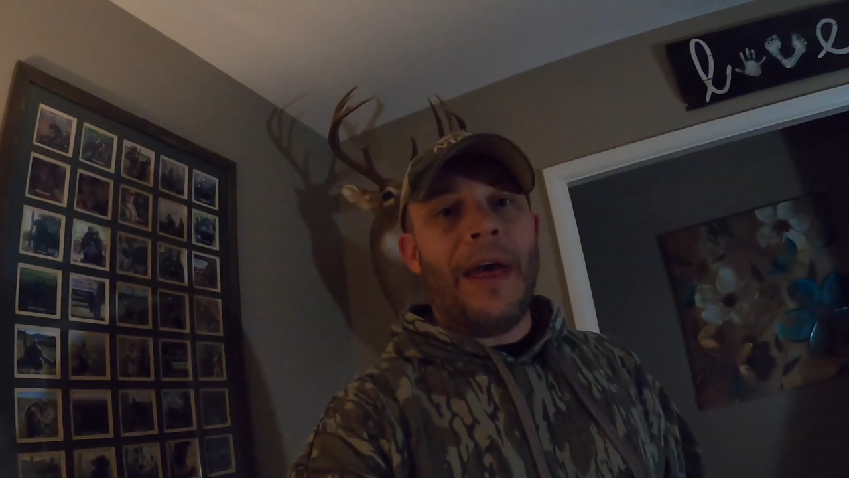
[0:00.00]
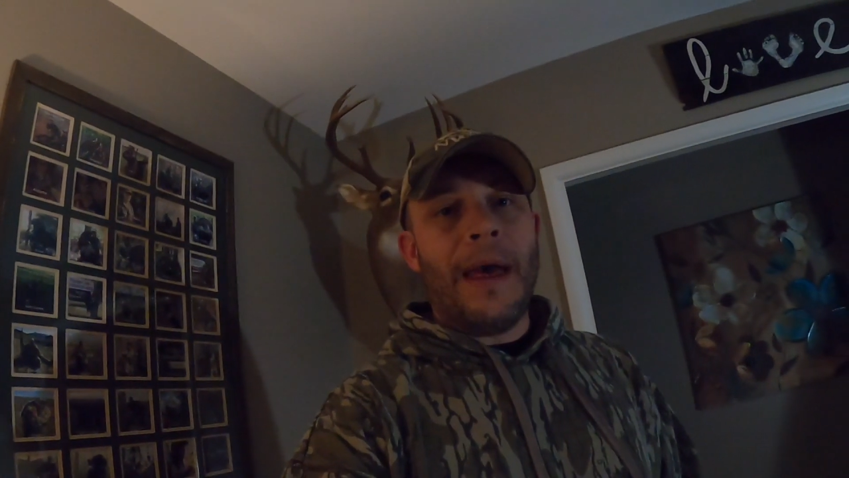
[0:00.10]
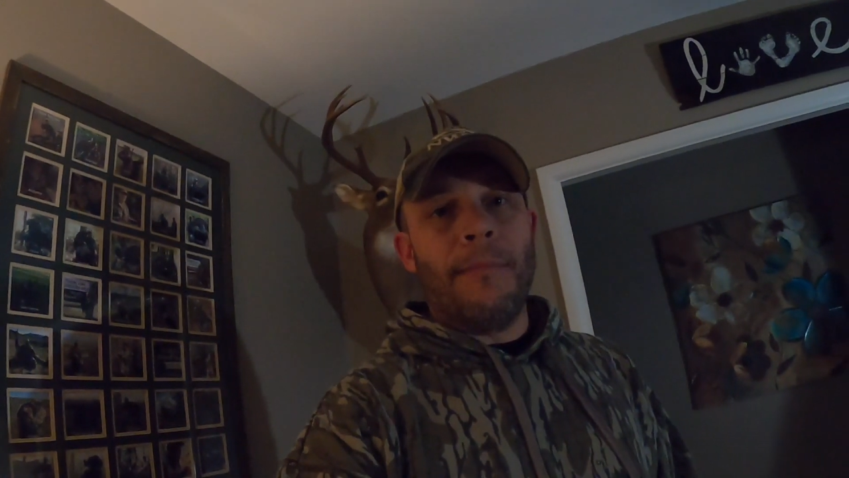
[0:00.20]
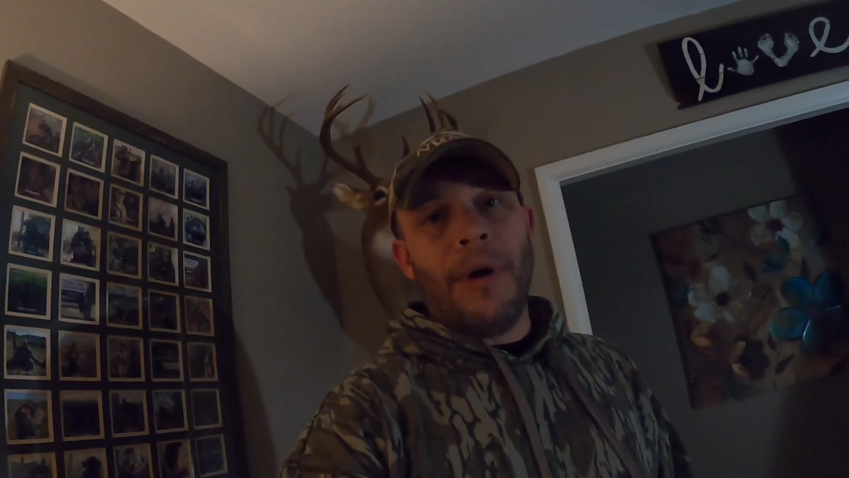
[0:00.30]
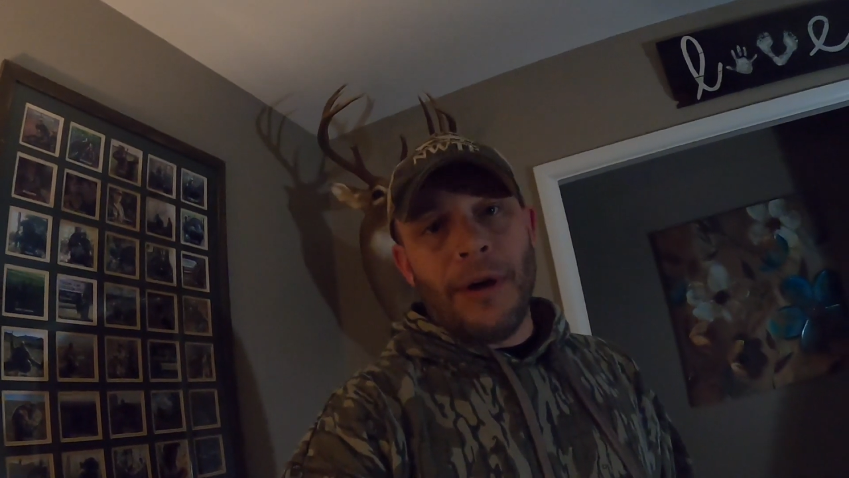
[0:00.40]

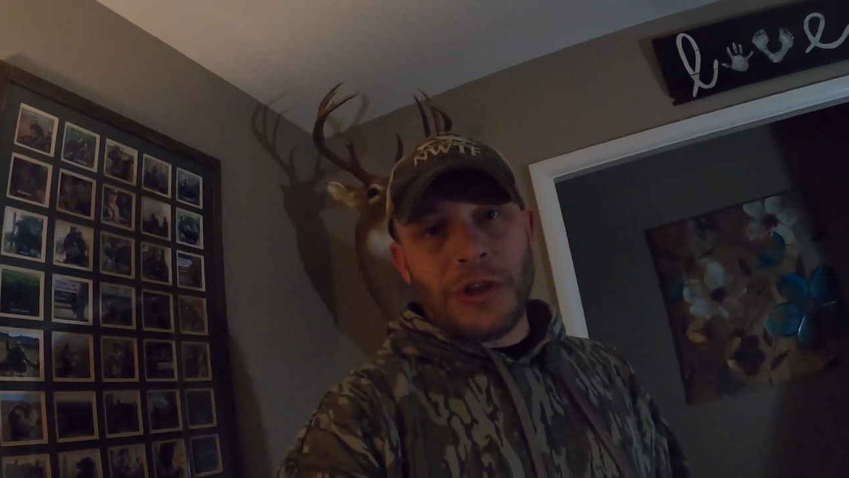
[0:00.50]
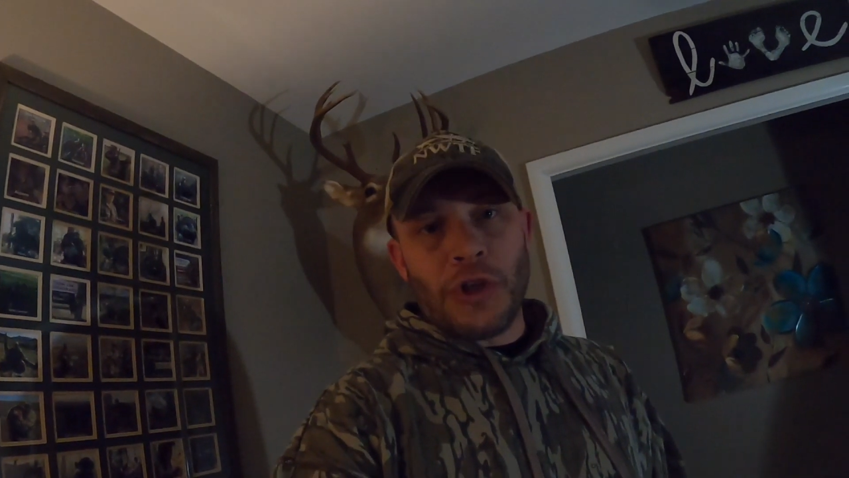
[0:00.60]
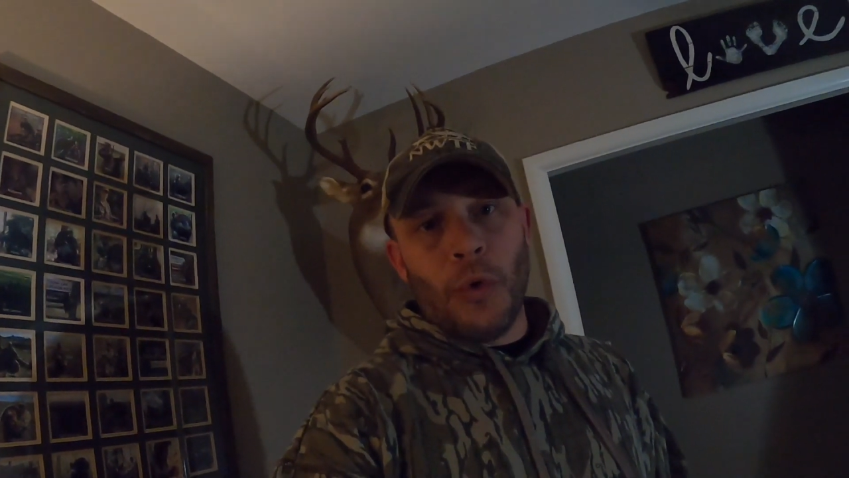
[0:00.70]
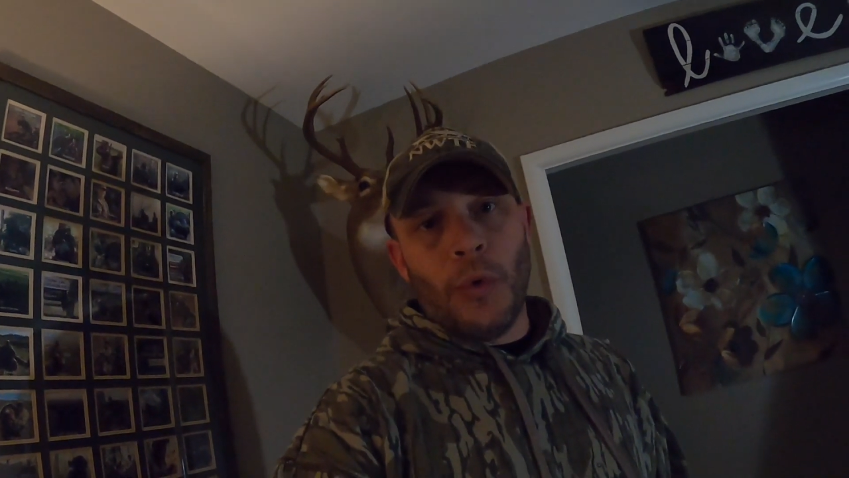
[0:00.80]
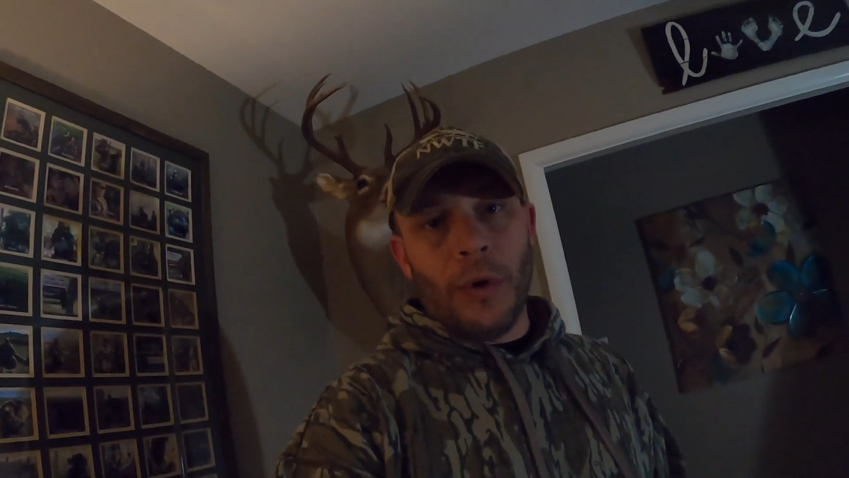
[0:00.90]
that buck
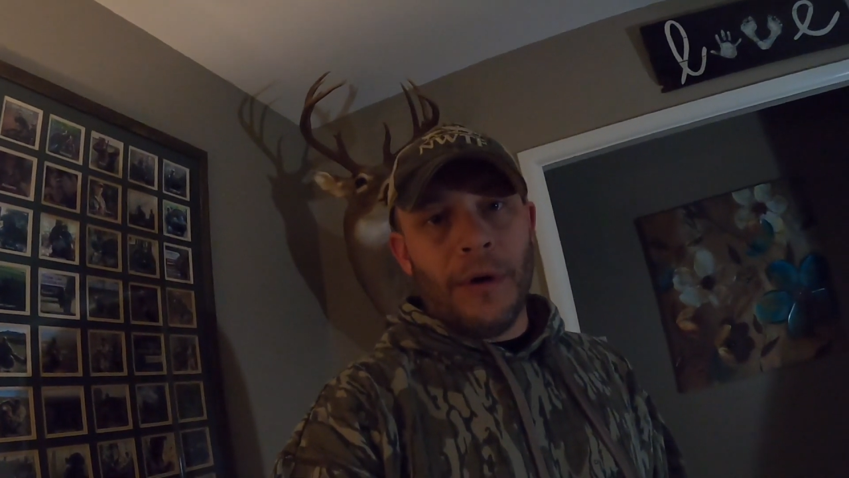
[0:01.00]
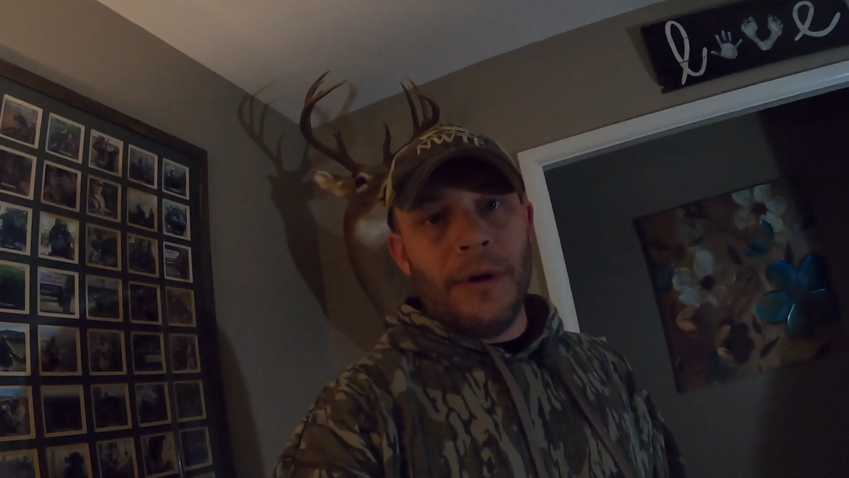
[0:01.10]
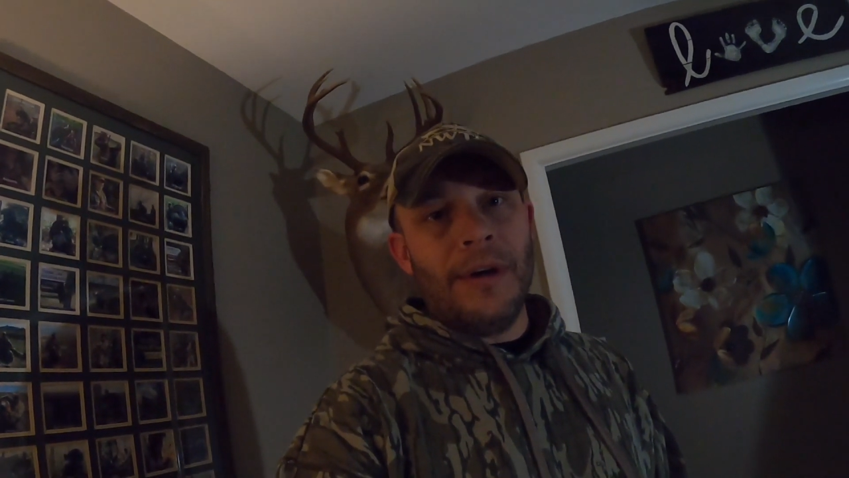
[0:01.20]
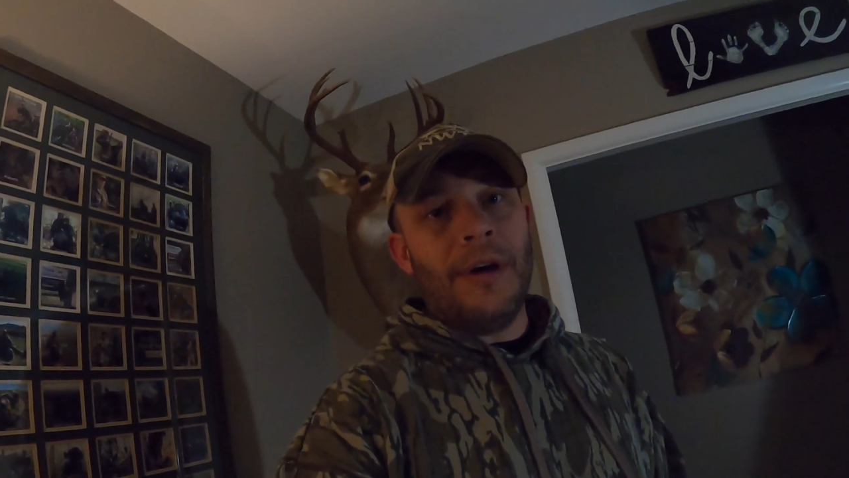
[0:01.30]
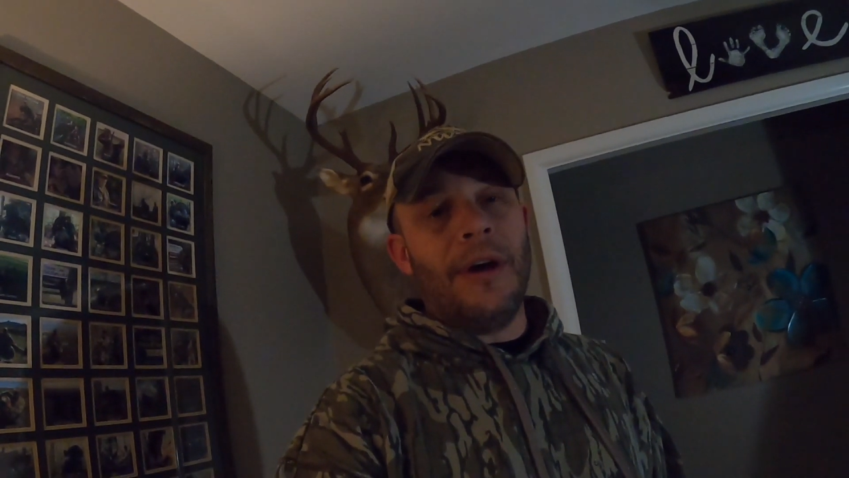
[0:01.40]
score